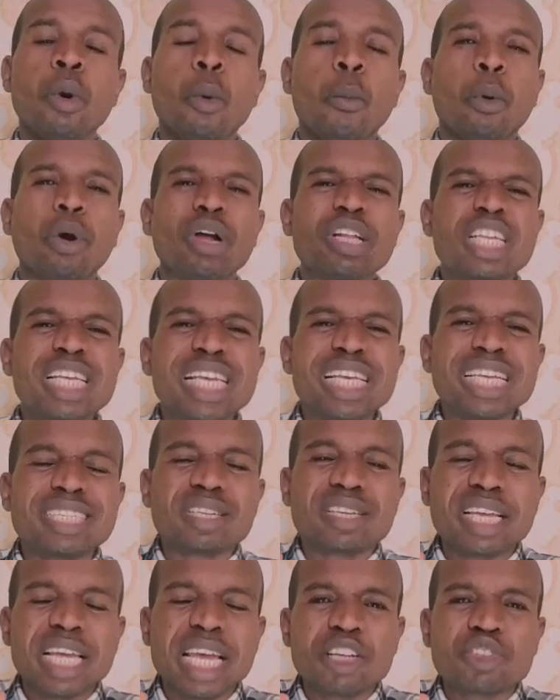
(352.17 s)
but
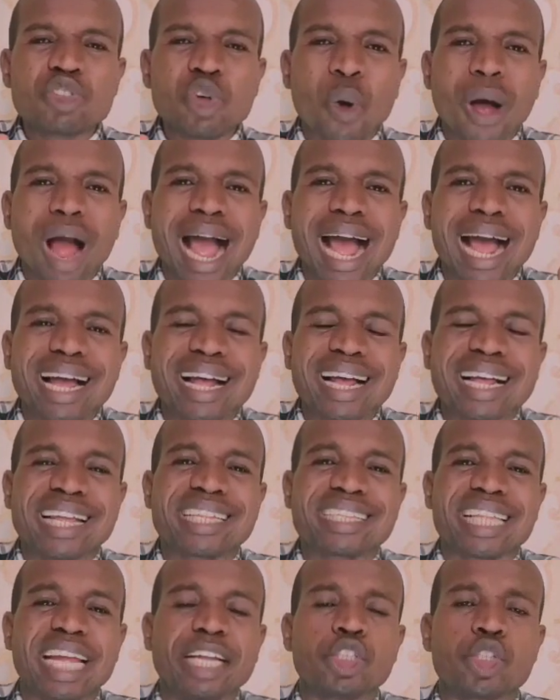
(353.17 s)
his or her
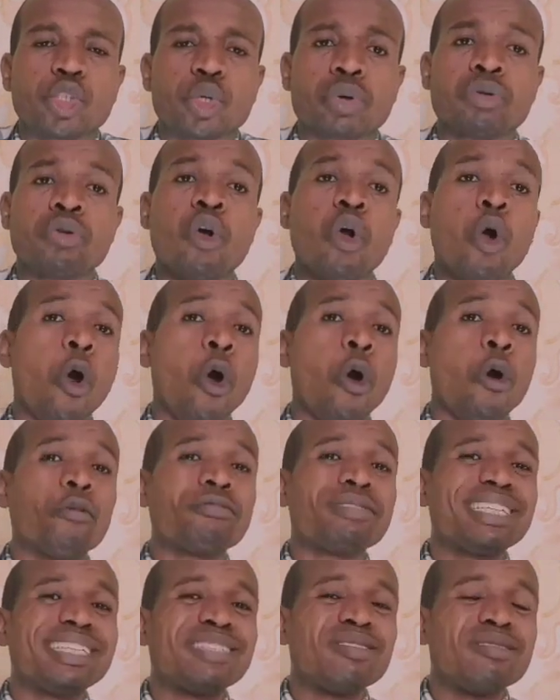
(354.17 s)
intention
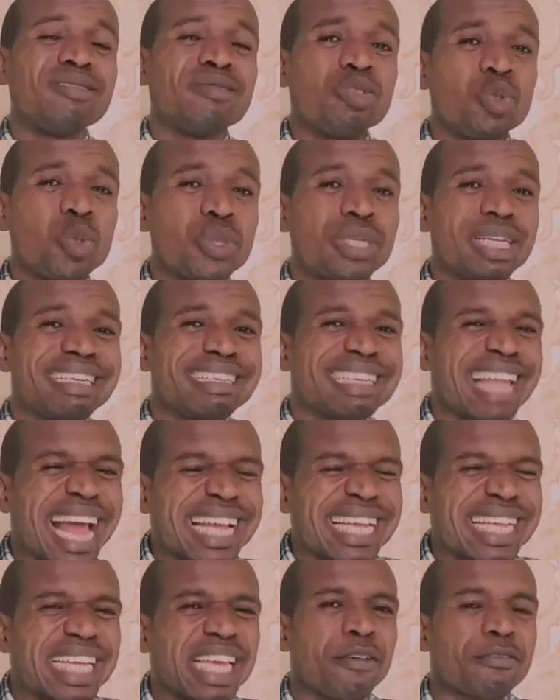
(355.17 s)
of using
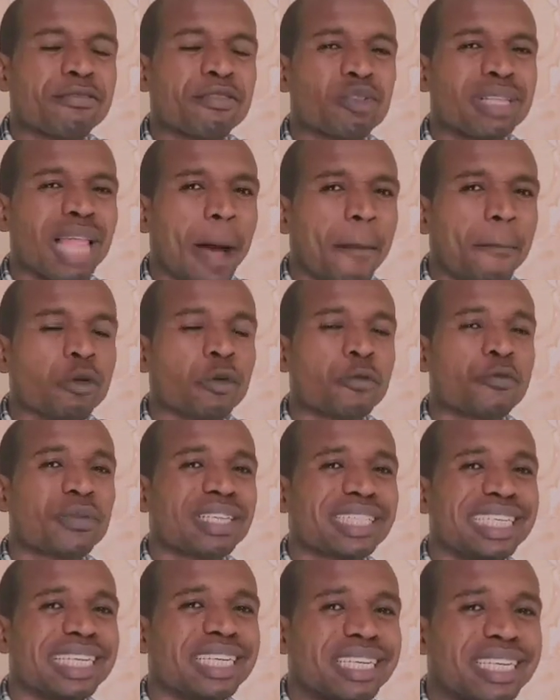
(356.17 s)
that gift, that
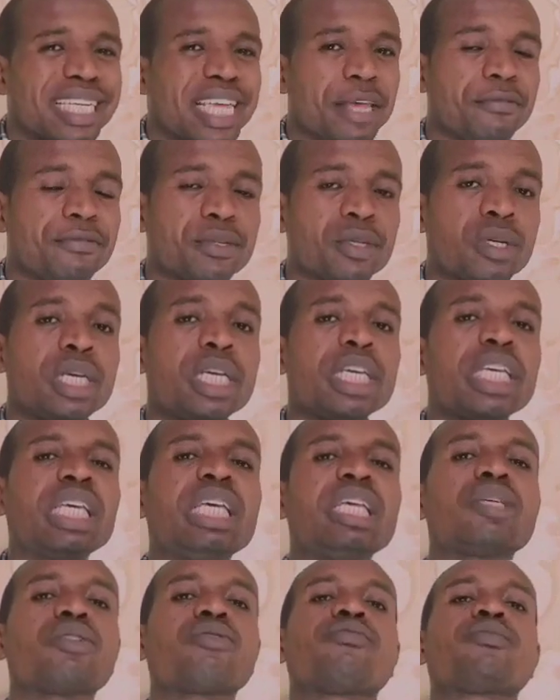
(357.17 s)
prophetic gift,
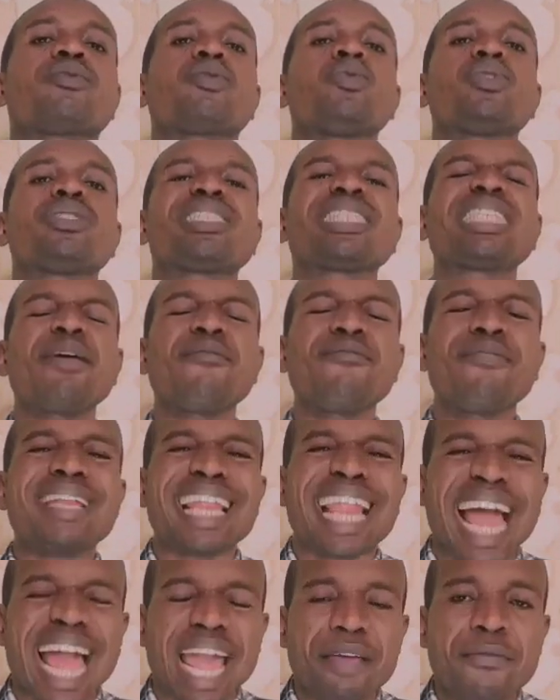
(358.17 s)
is to save
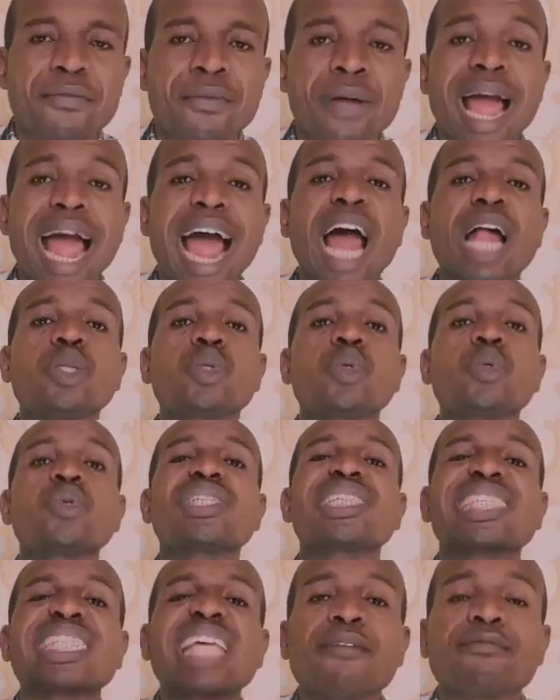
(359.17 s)
life and to
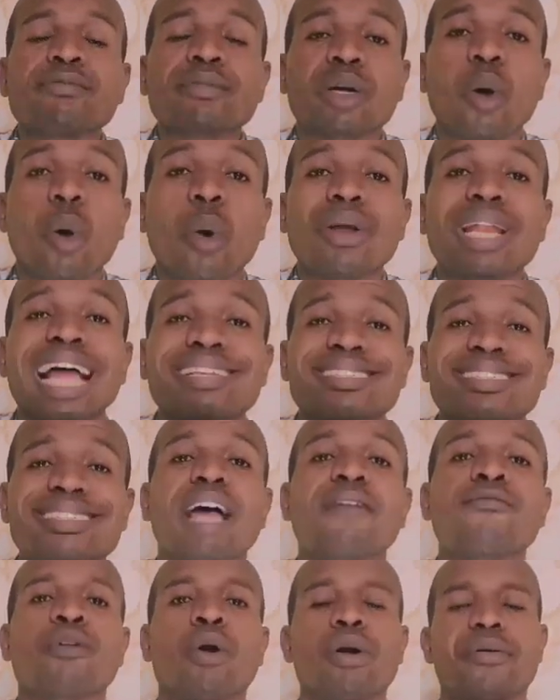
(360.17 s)
serve God and
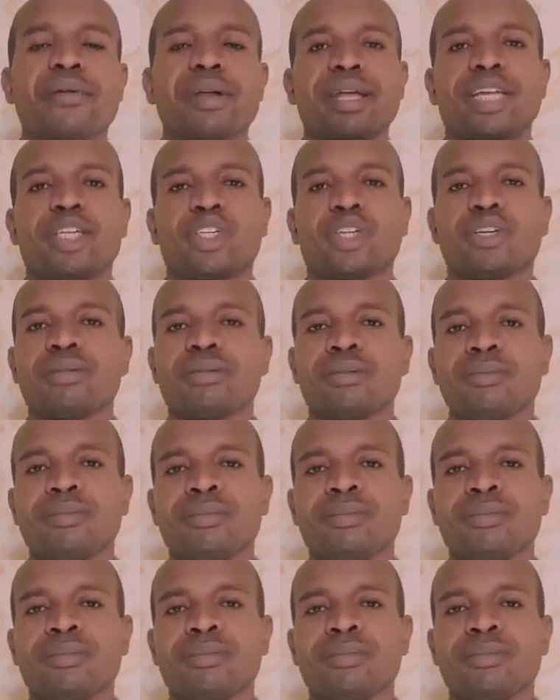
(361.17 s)
serve congregation.